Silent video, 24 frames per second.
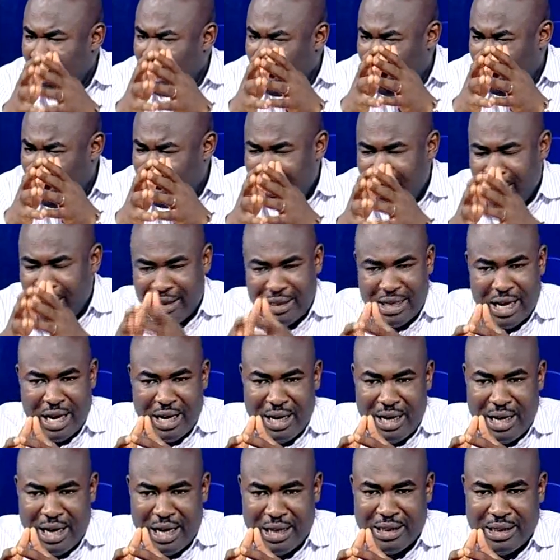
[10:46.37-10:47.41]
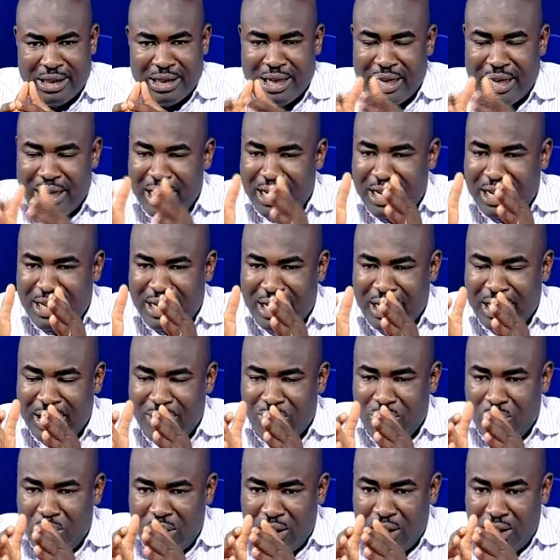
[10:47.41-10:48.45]
Understand that in the
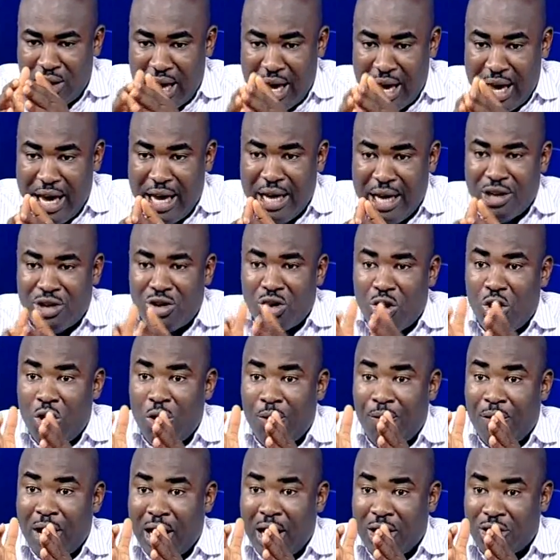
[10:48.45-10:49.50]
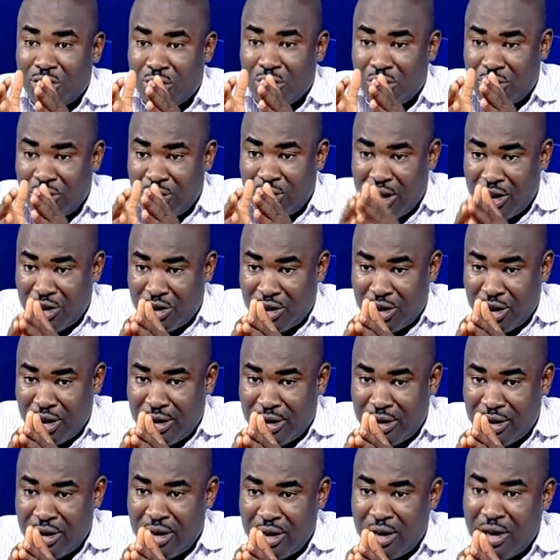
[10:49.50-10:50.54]
age of association,